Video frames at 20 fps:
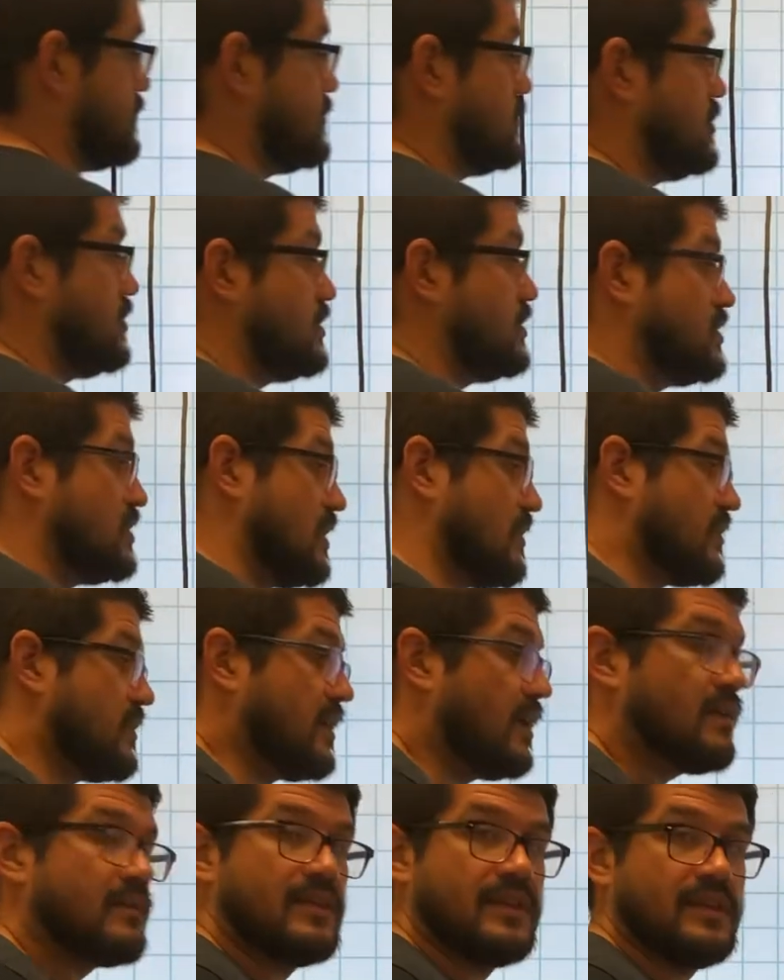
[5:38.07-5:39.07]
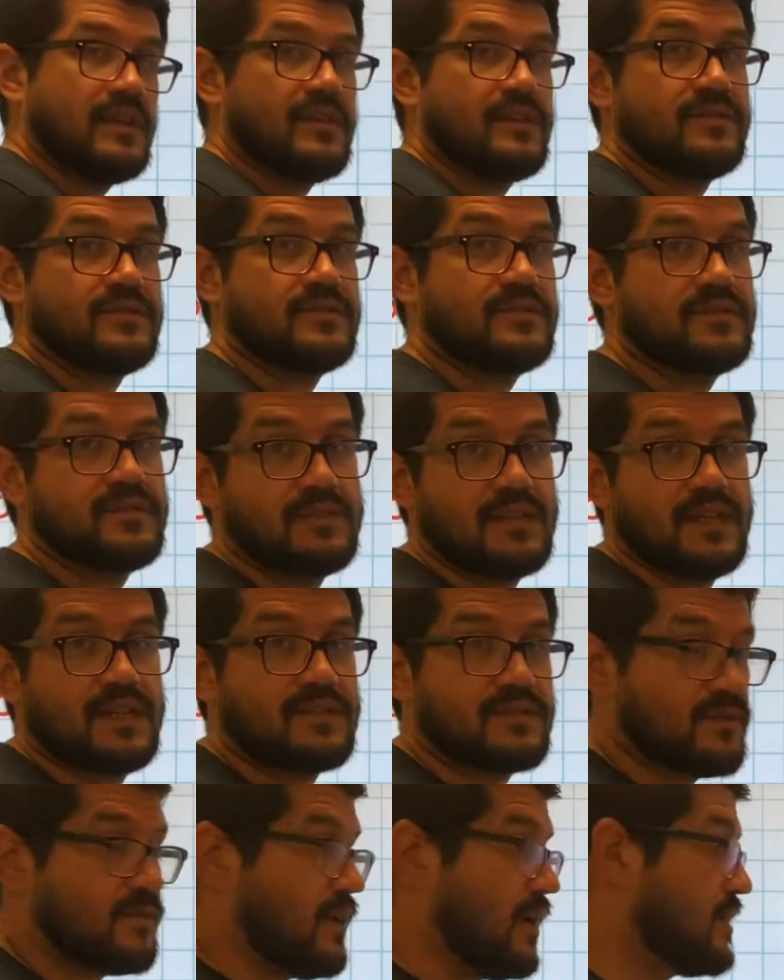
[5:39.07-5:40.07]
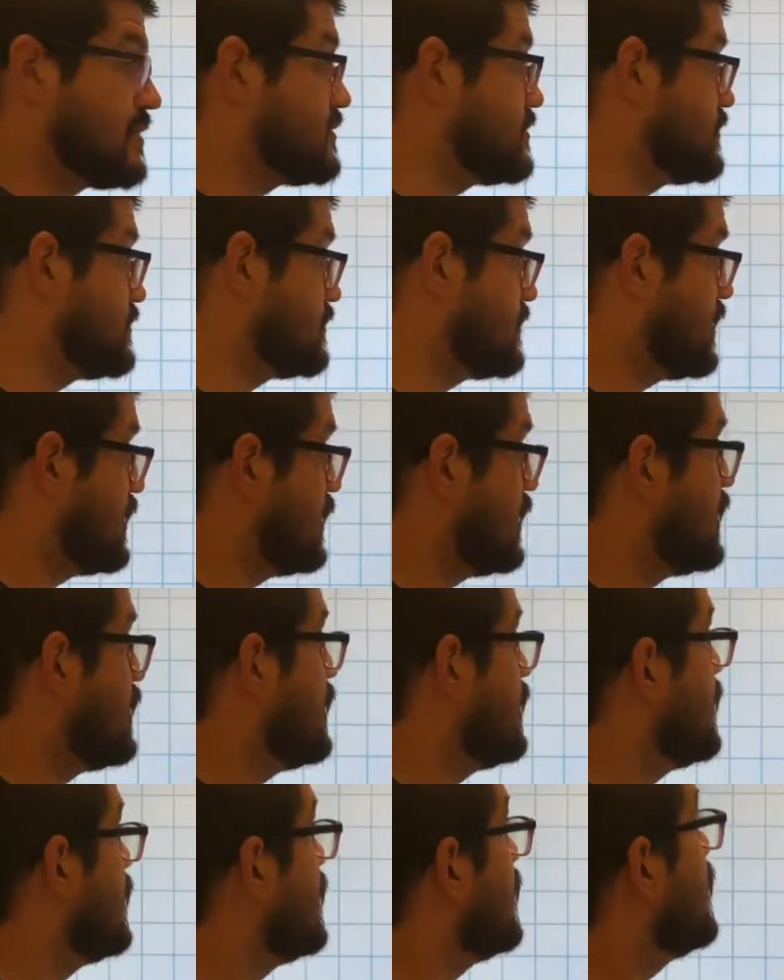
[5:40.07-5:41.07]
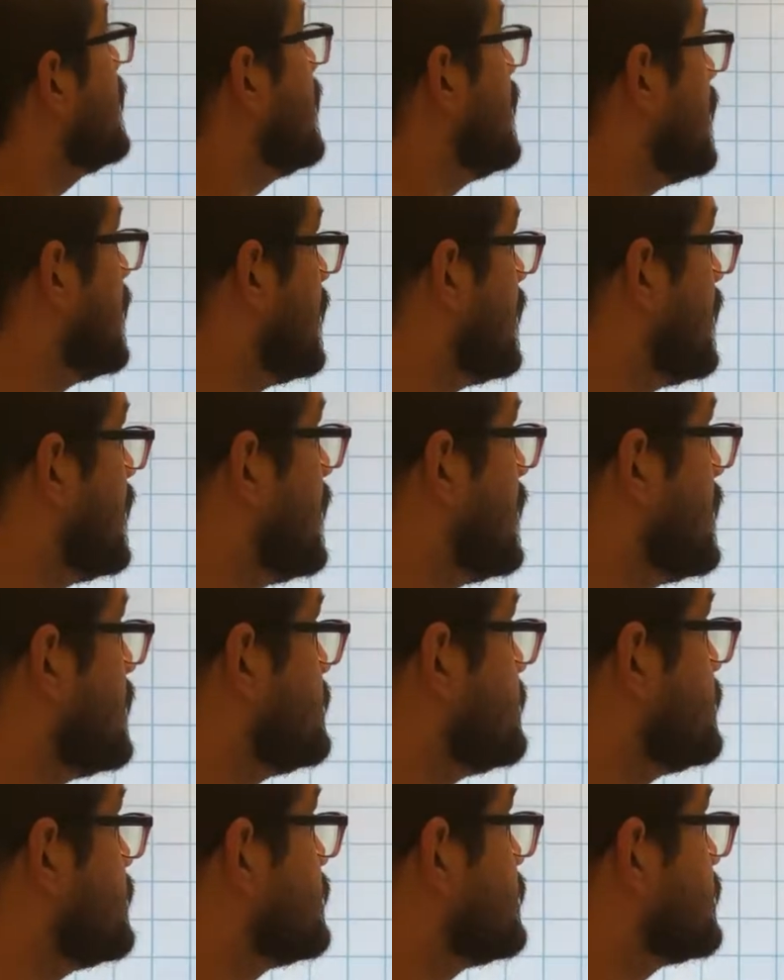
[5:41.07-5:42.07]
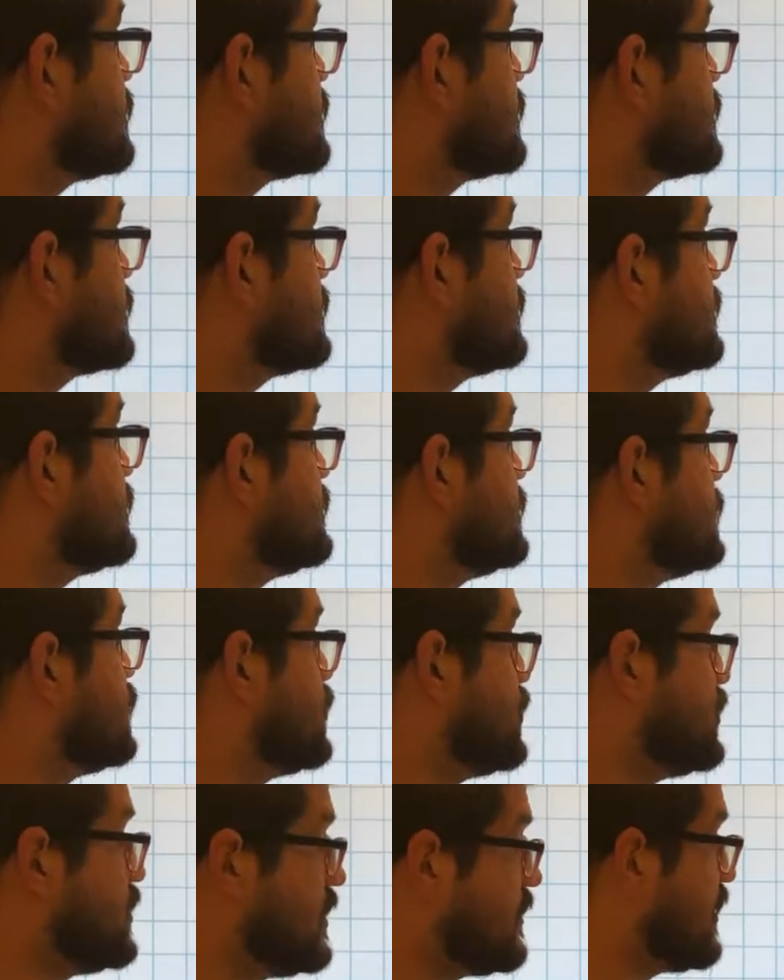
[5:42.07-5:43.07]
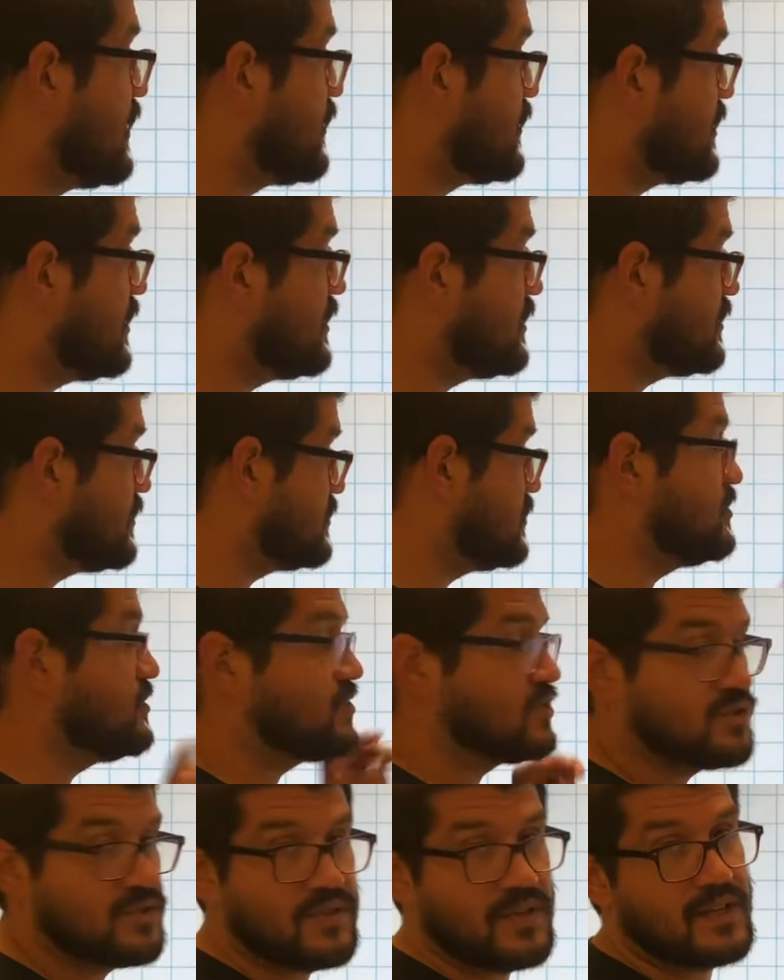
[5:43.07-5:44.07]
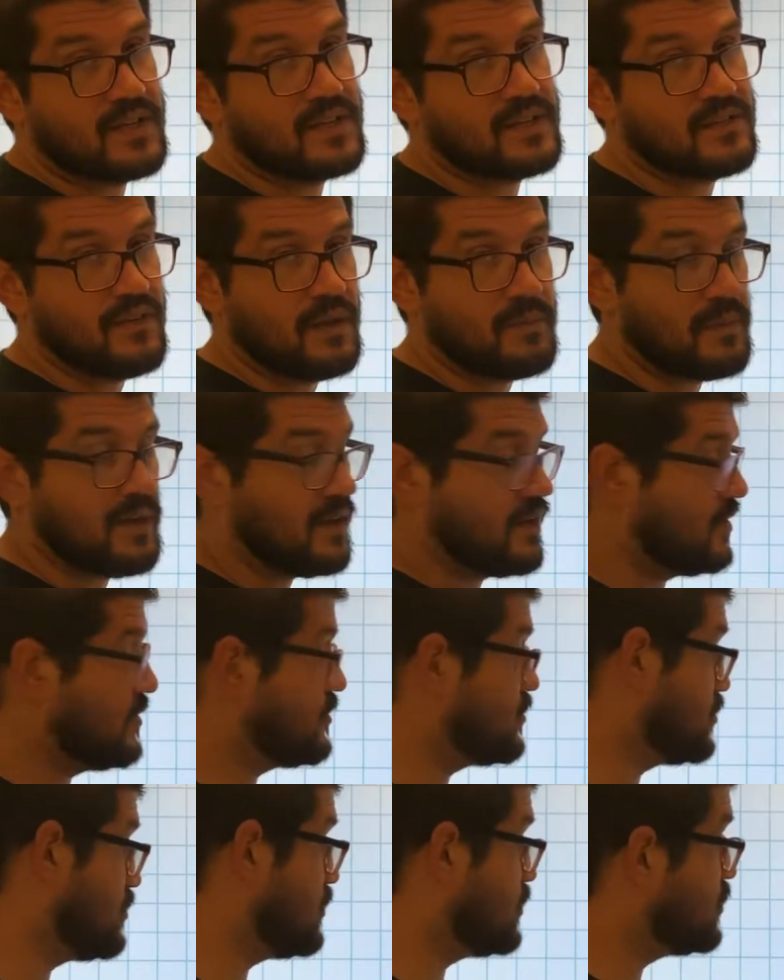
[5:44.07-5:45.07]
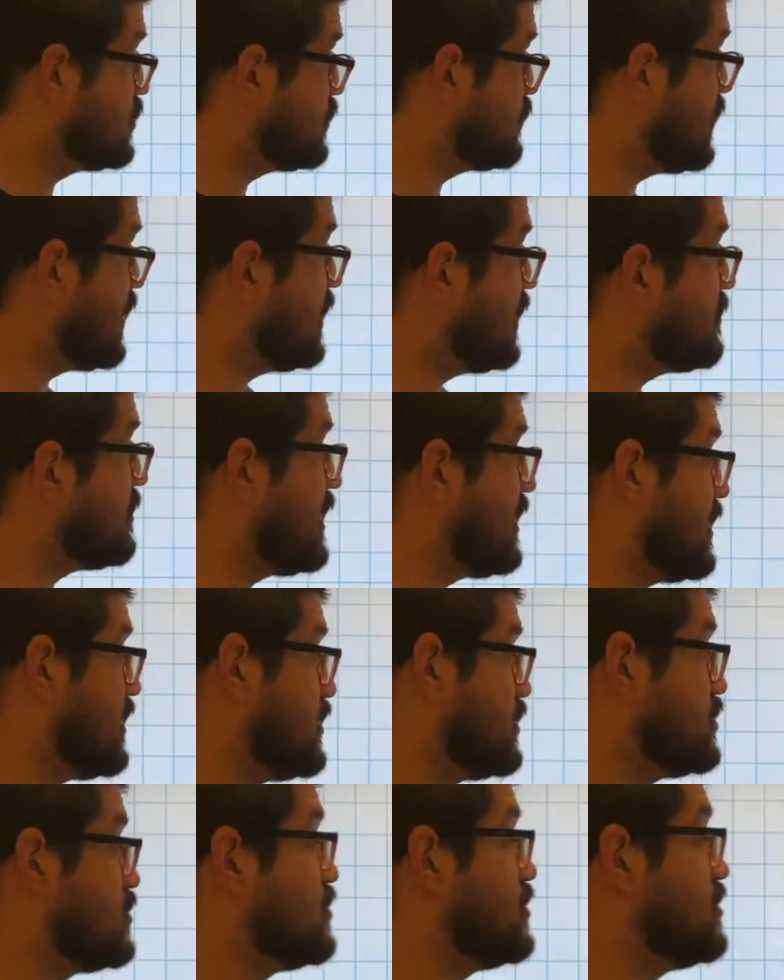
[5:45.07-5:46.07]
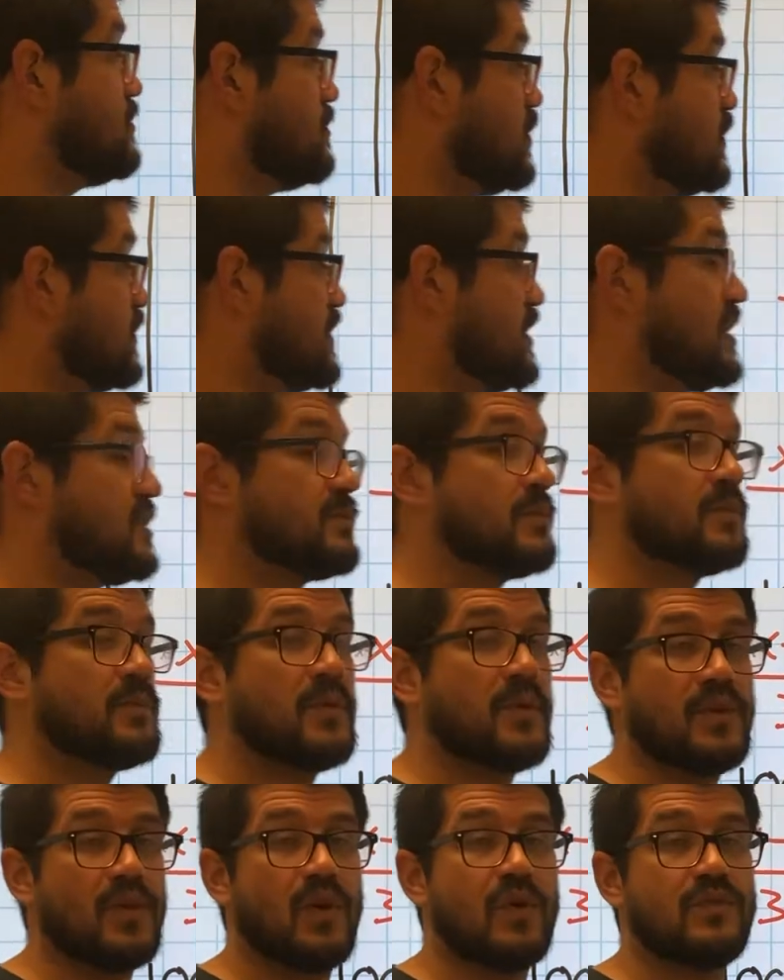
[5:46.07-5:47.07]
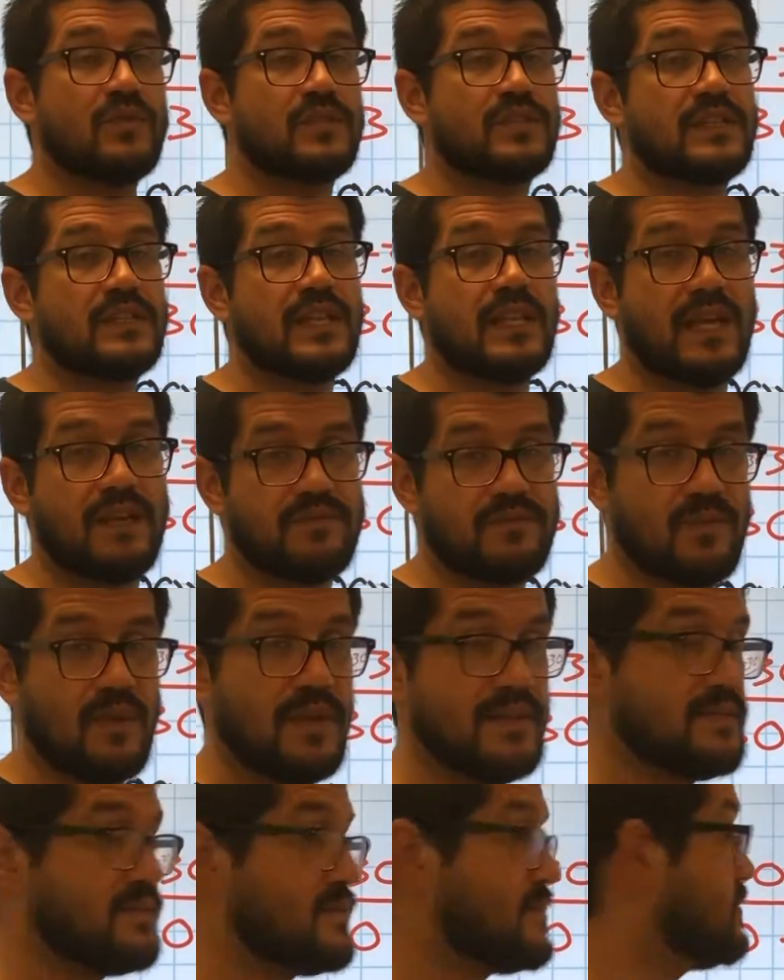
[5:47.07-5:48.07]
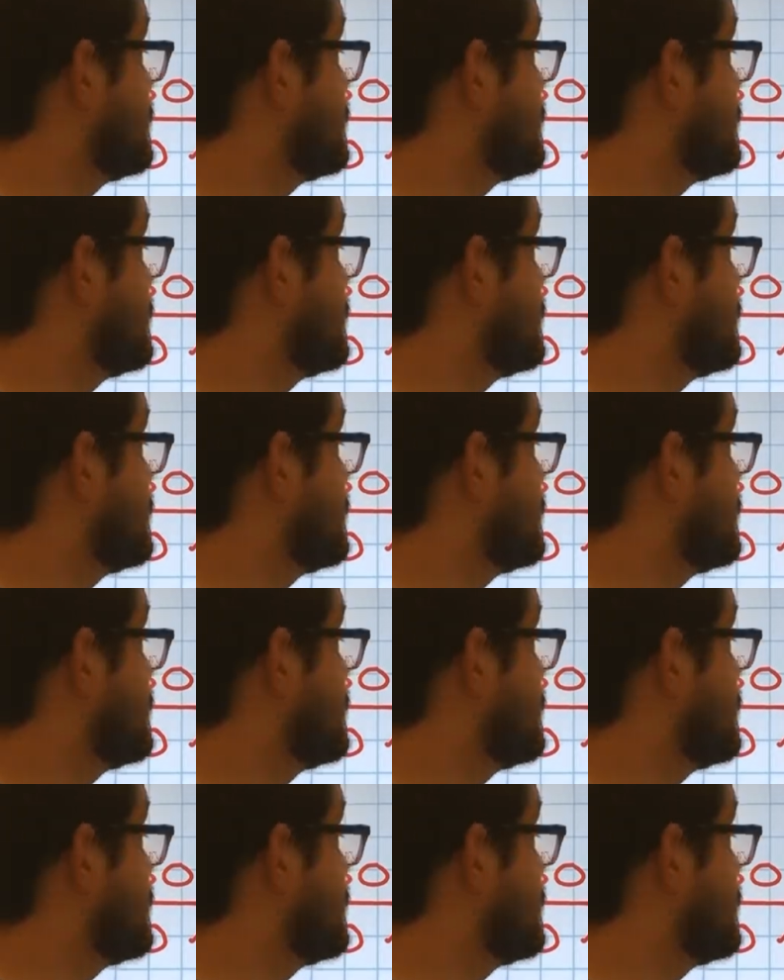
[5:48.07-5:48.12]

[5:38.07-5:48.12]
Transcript: can check your calculators. That's correct. You shouldn't have calculators, and you should know how to divide by 100. When you divide by 100, move the decimal point over to the left twice.